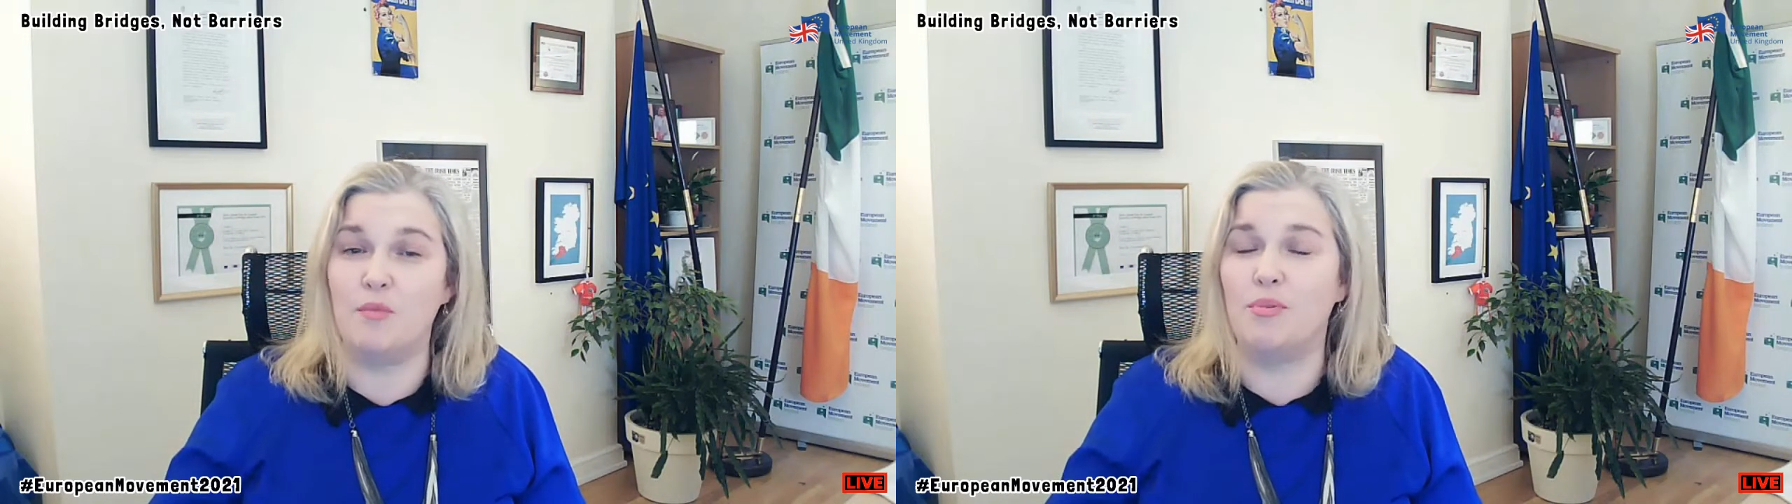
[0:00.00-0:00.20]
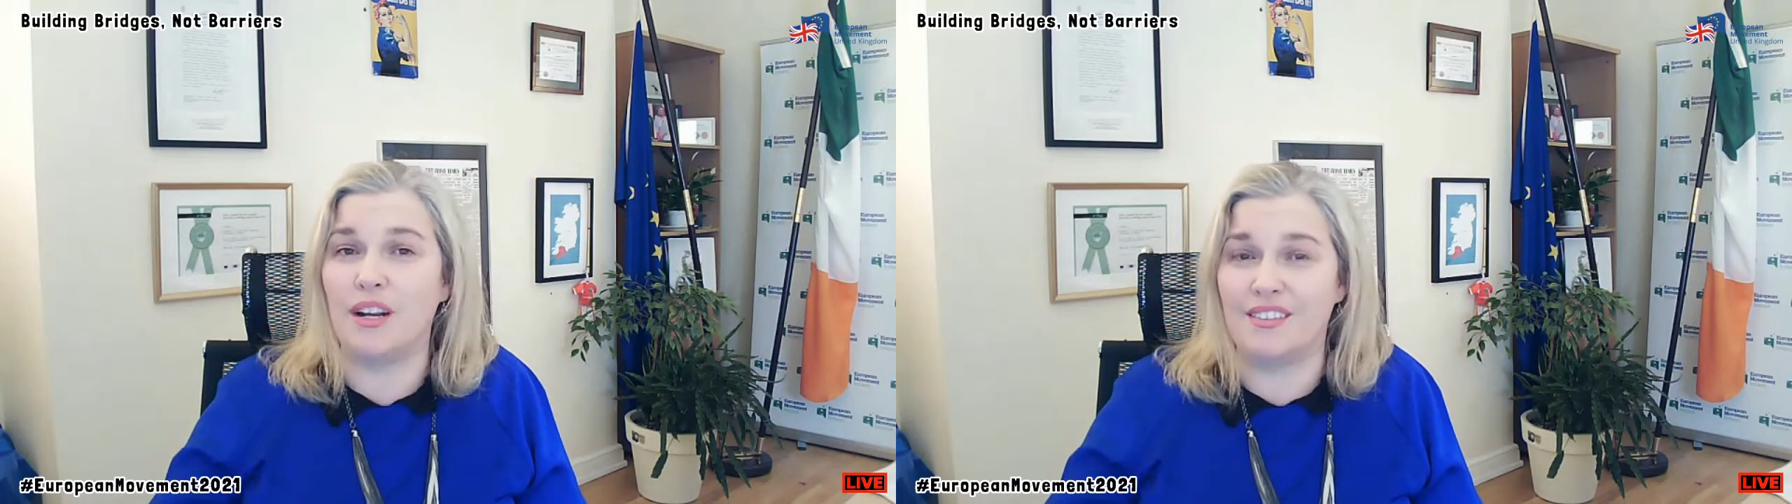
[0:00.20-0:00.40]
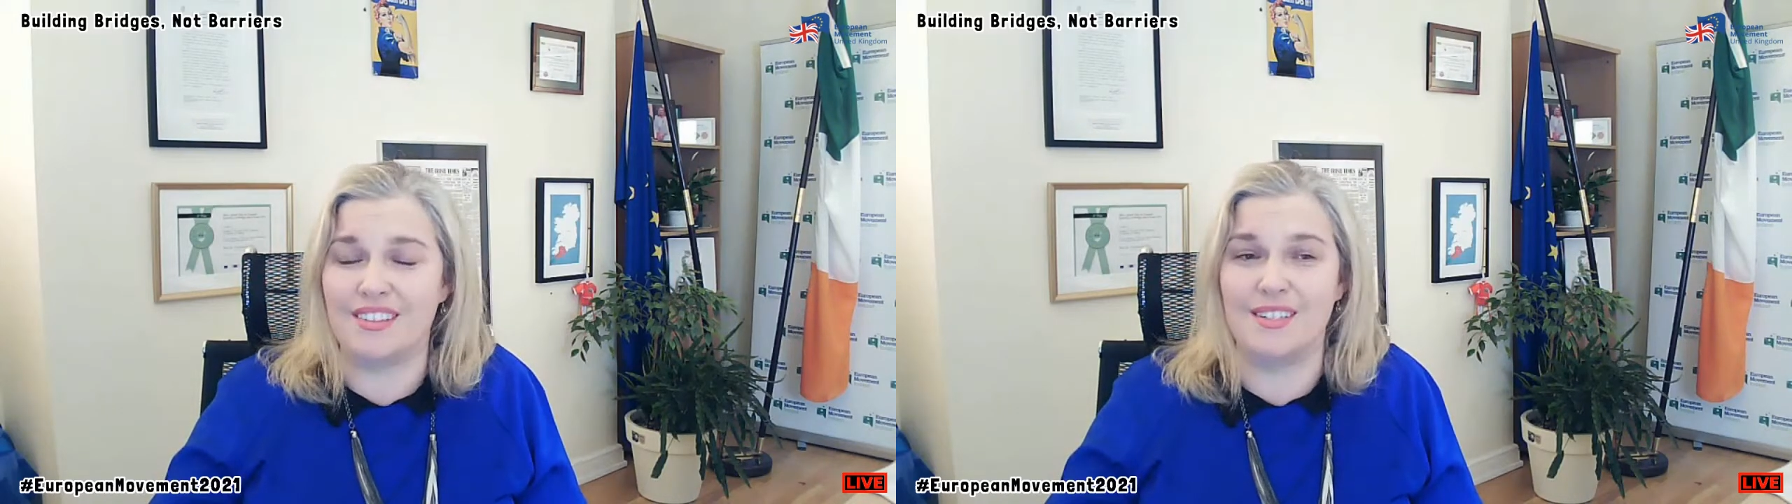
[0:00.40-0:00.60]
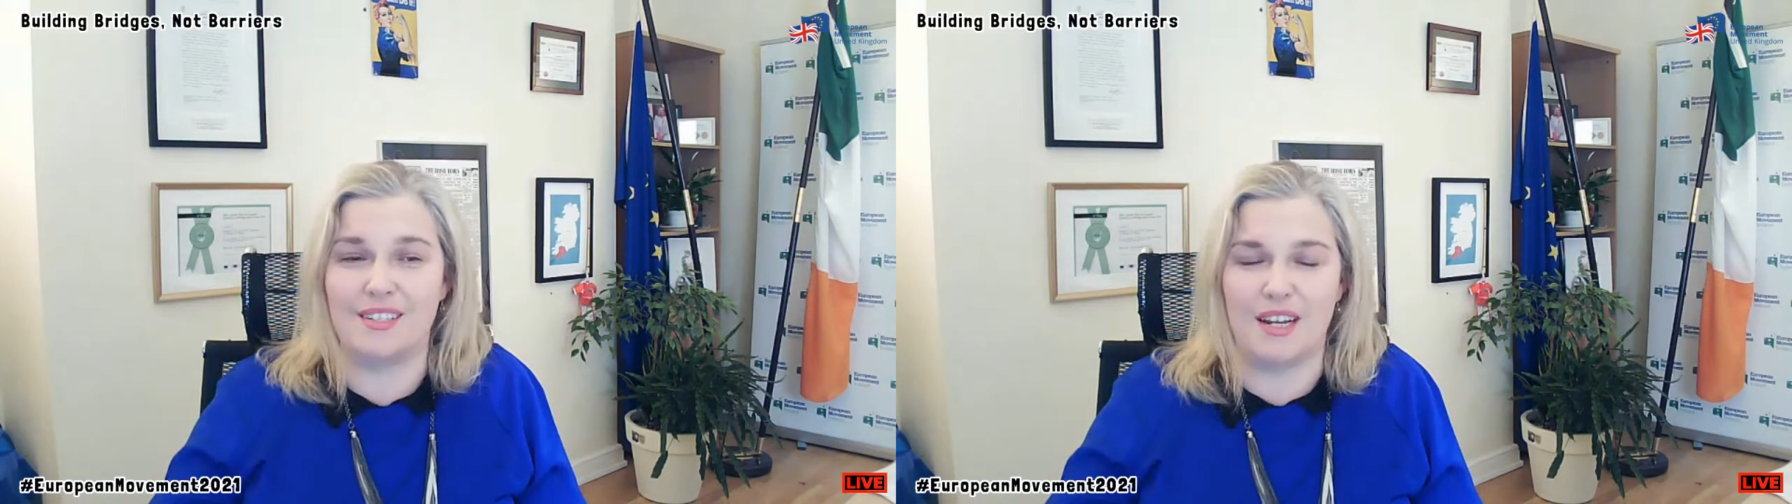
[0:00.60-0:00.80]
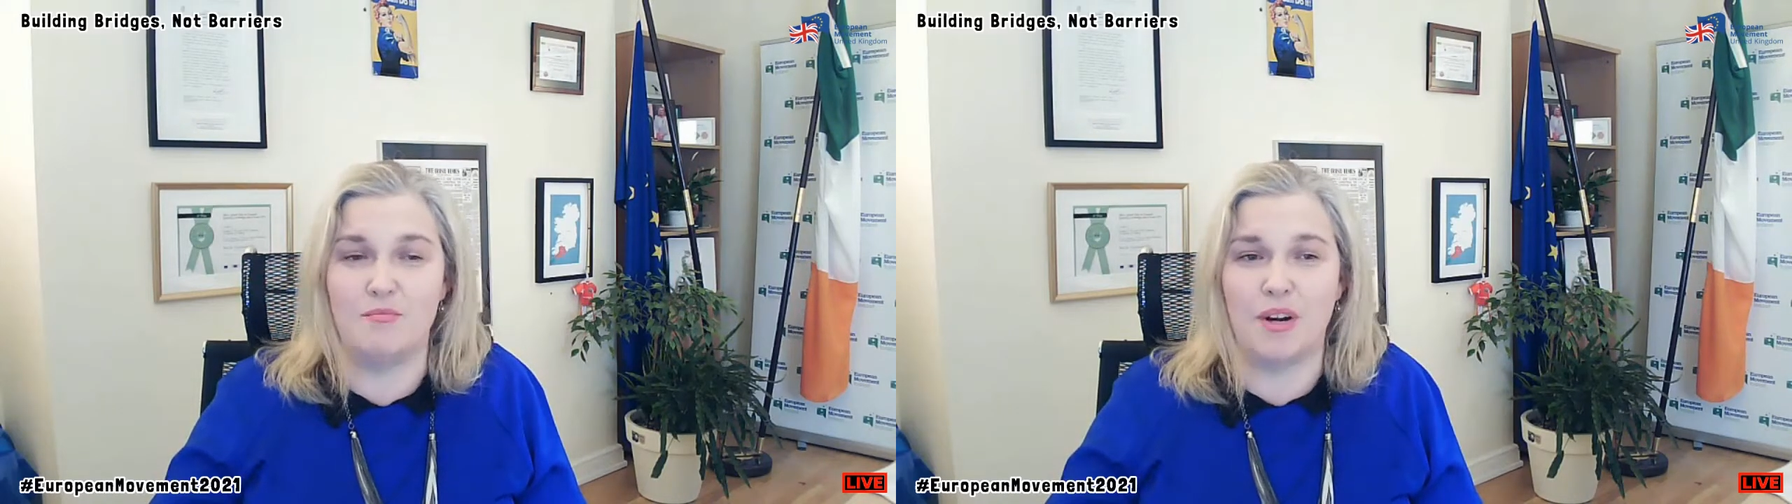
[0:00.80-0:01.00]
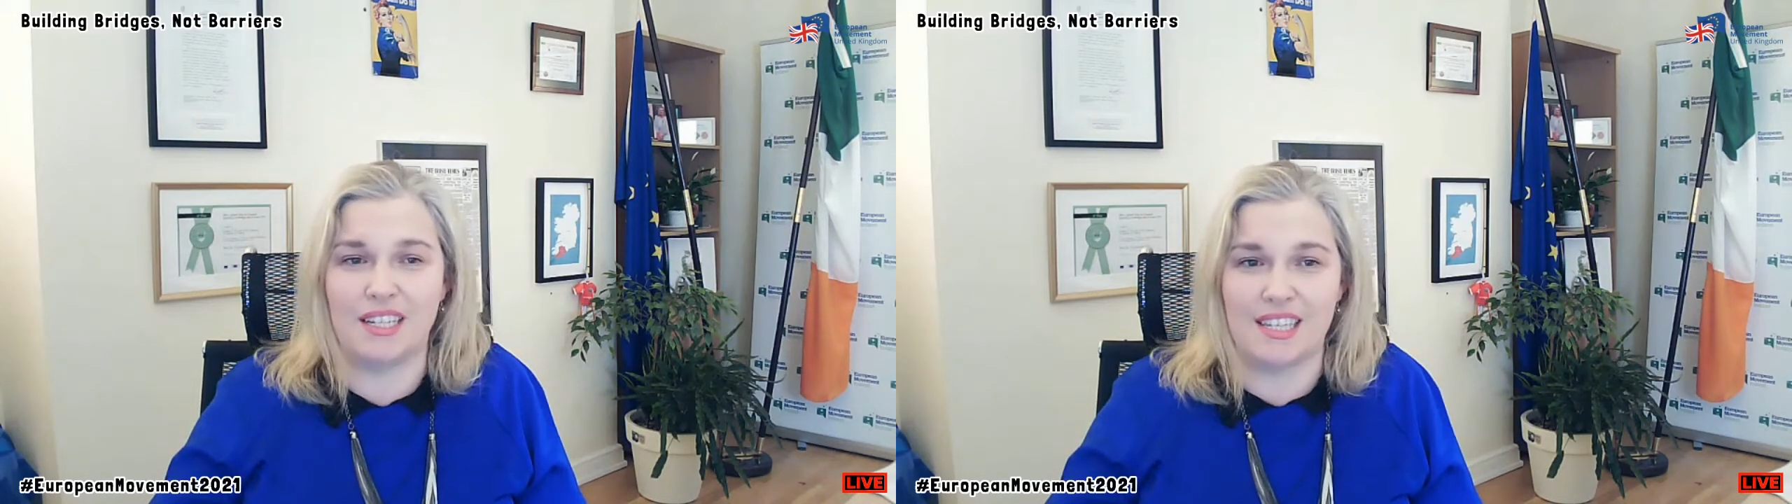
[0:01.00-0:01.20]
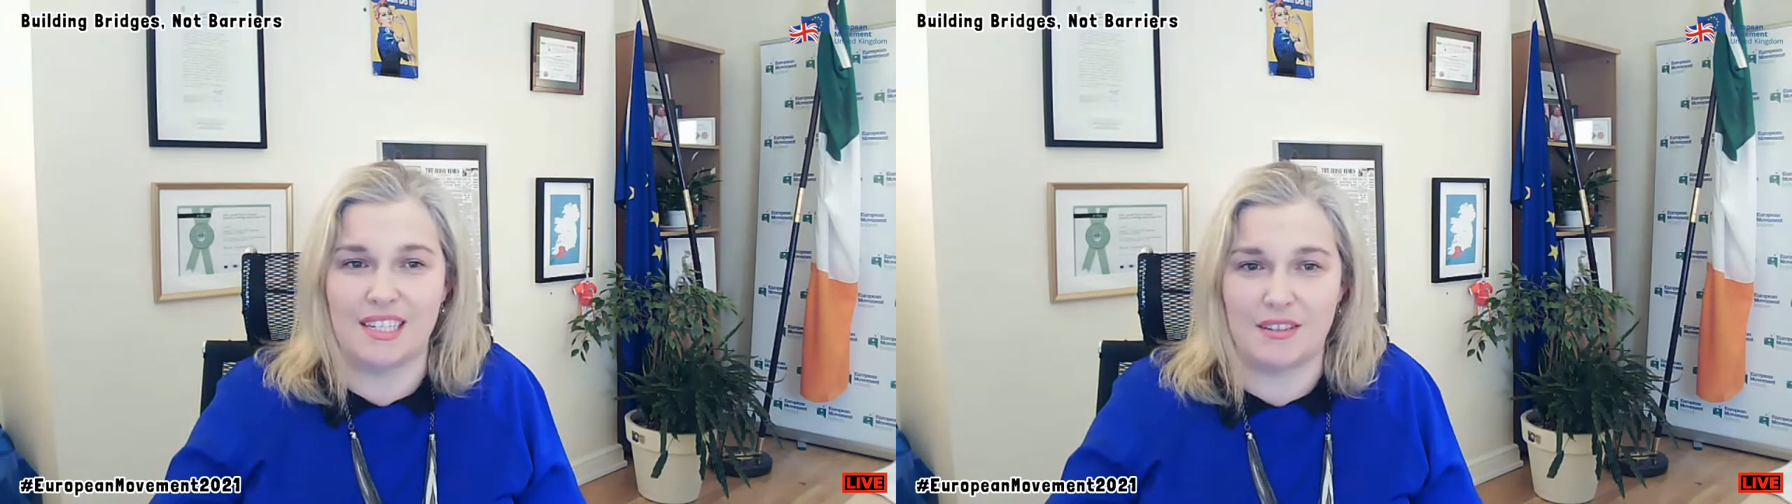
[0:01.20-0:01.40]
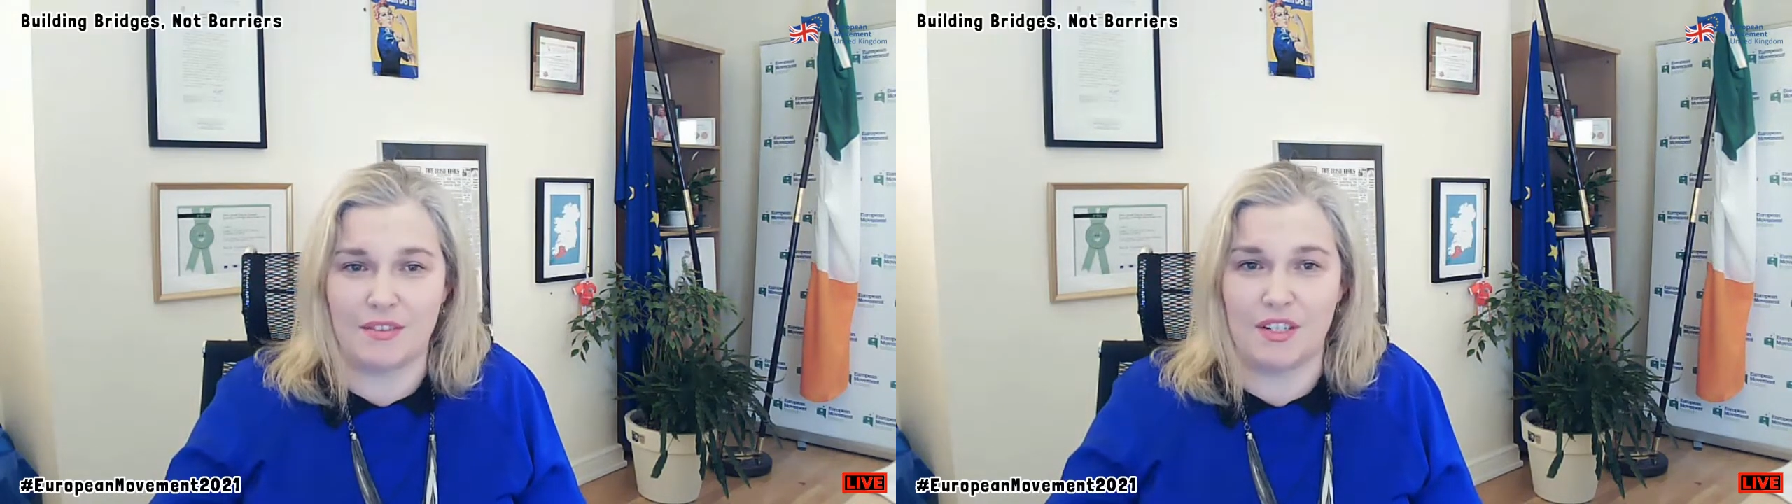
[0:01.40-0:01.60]
a Brexit a
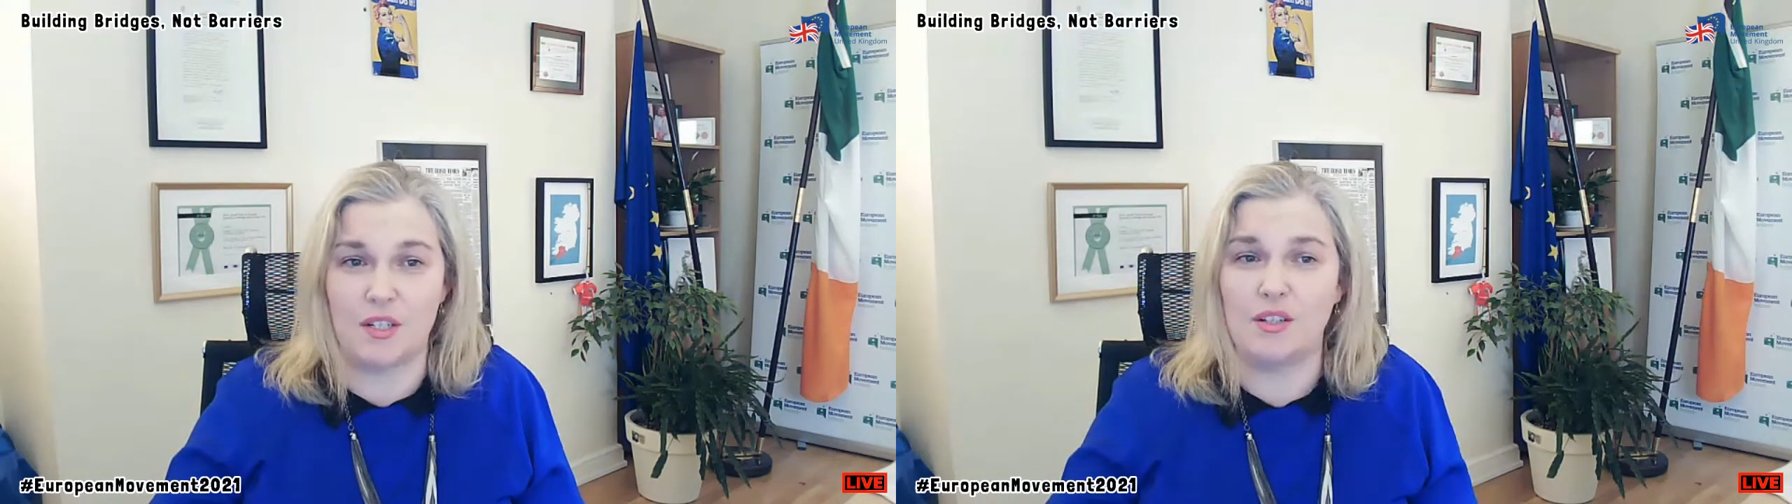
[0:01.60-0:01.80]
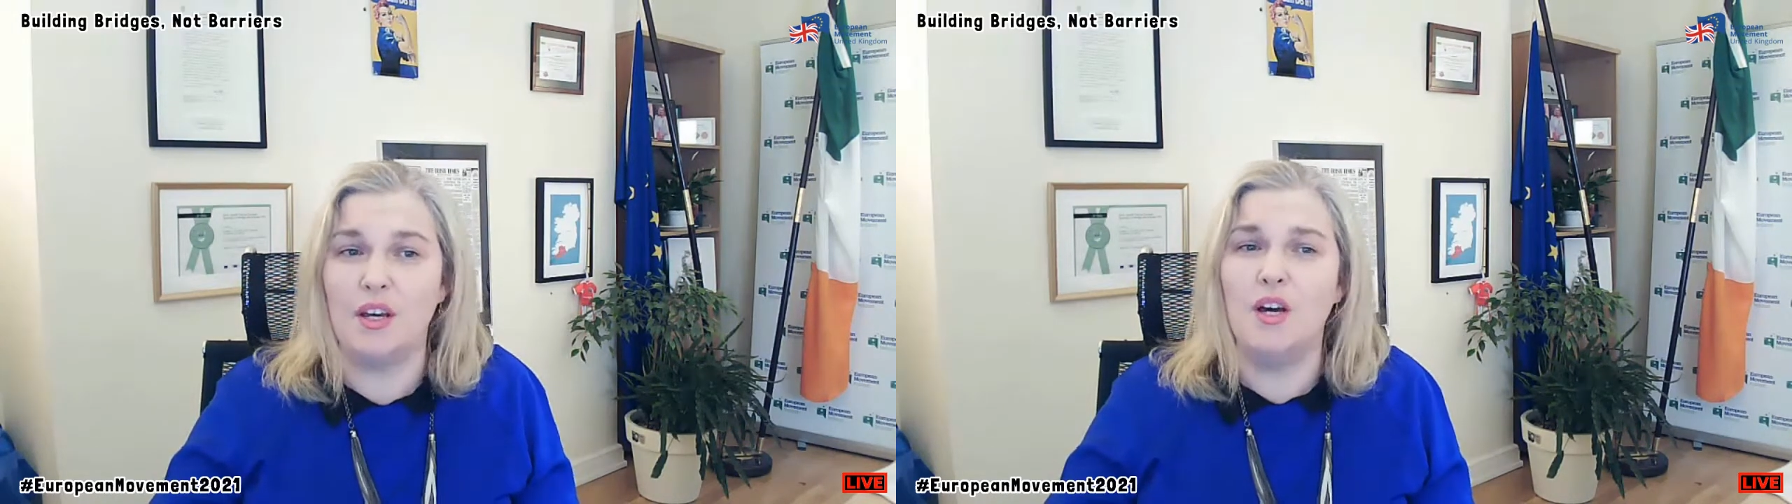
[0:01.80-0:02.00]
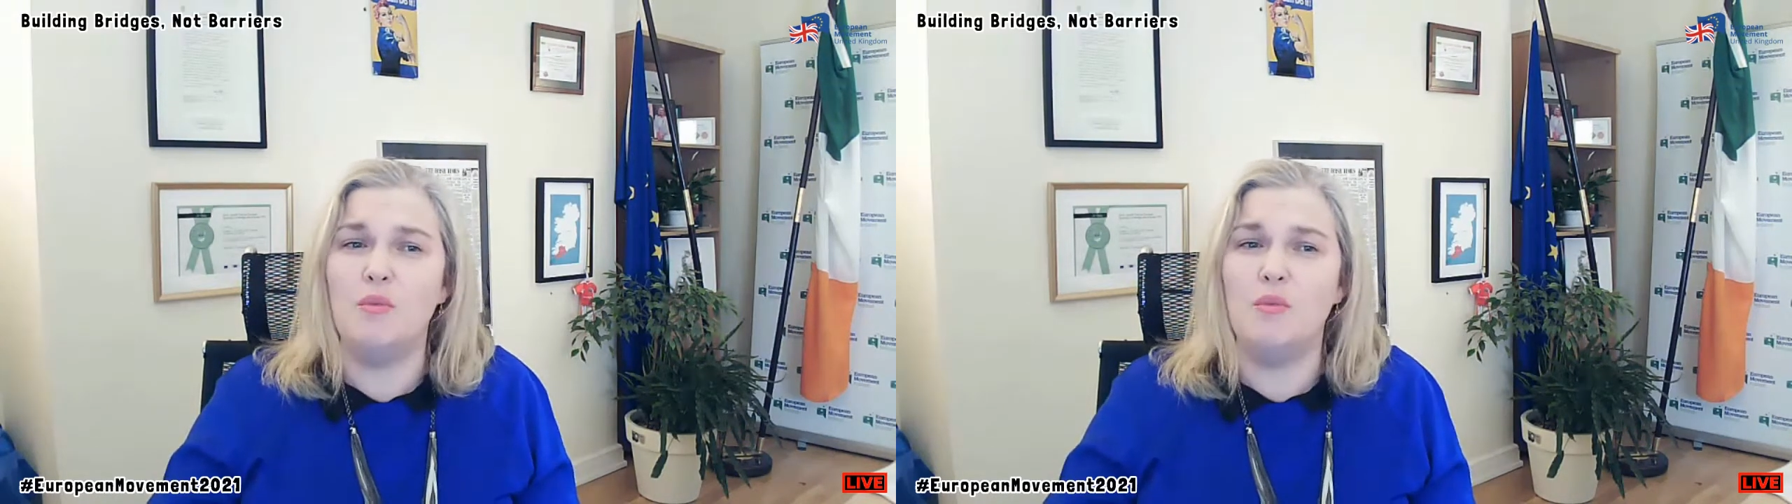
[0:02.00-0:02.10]
Brexit dividend.